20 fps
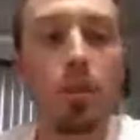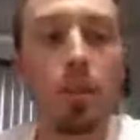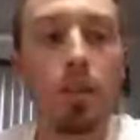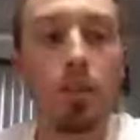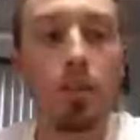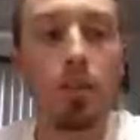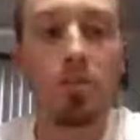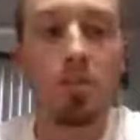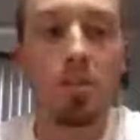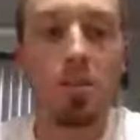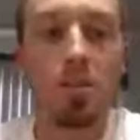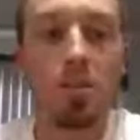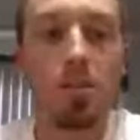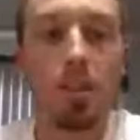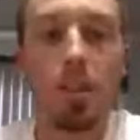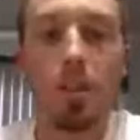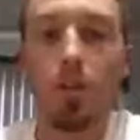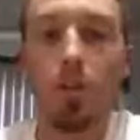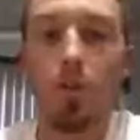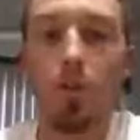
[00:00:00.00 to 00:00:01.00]
He was a
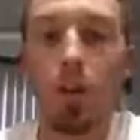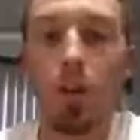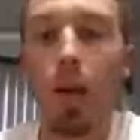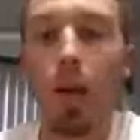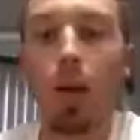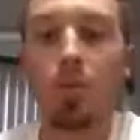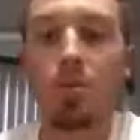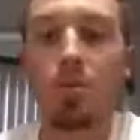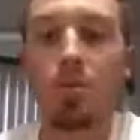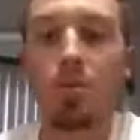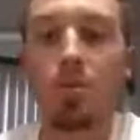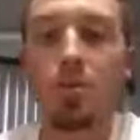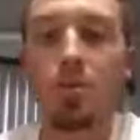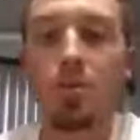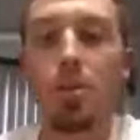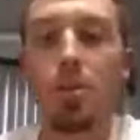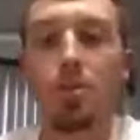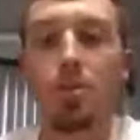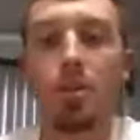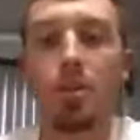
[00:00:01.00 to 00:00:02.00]
senior when I was a
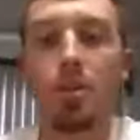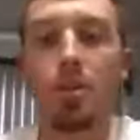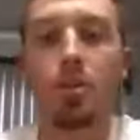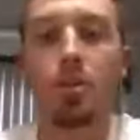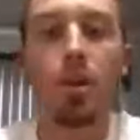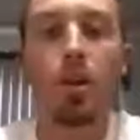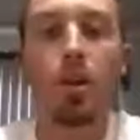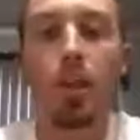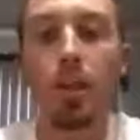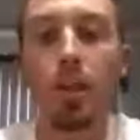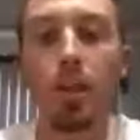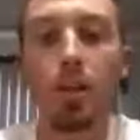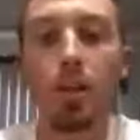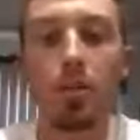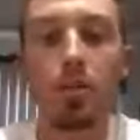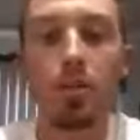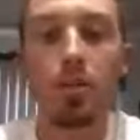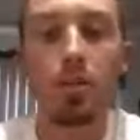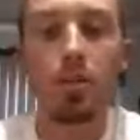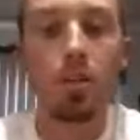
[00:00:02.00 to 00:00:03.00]
freshman,
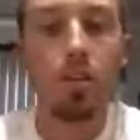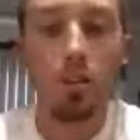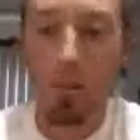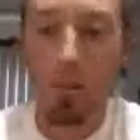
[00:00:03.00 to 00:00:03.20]
and